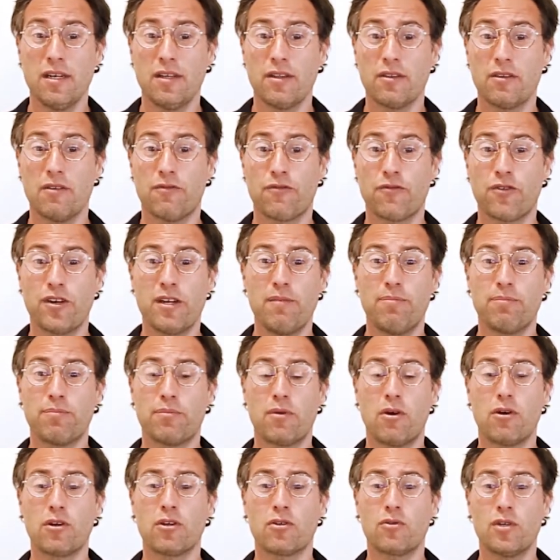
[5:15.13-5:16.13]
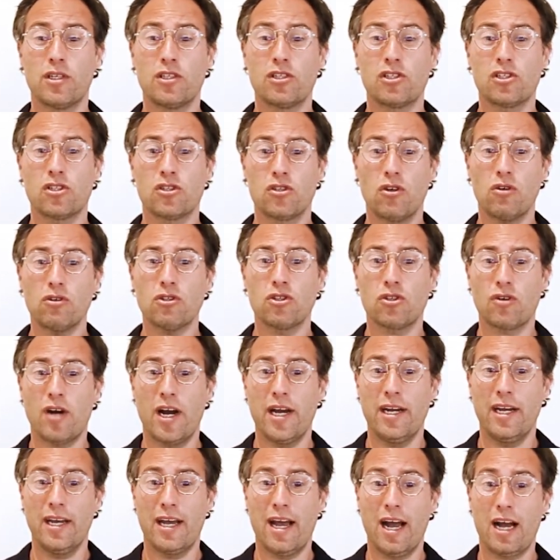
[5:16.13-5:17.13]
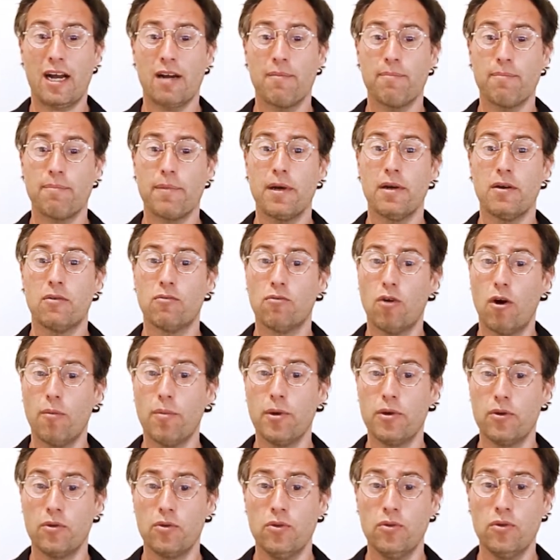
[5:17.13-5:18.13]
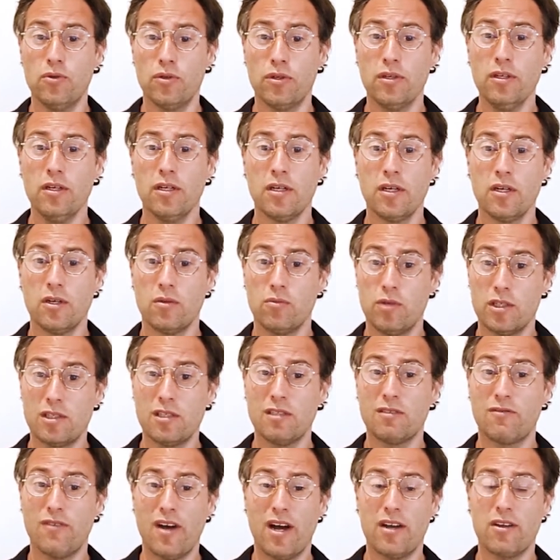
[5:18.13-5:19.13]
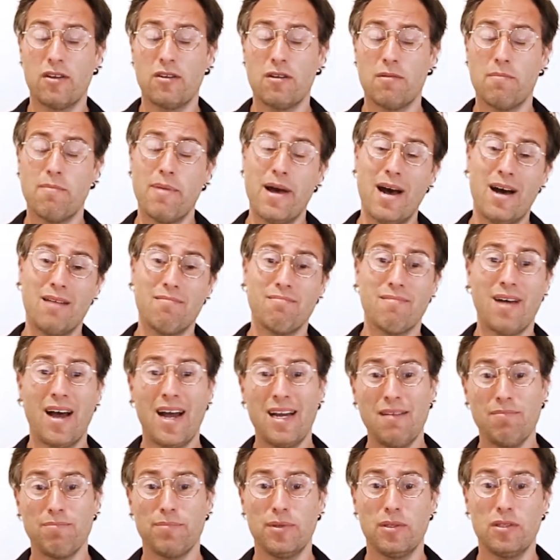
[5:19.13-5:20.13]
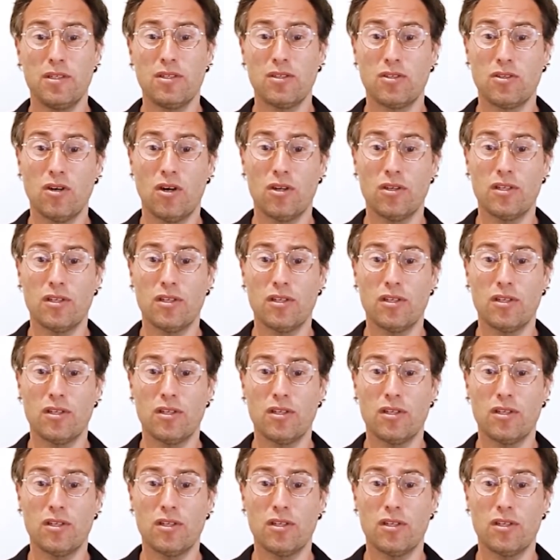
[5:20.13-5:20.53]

the free brokerage stock trading app Robinhood, which is valued at about $8 billion,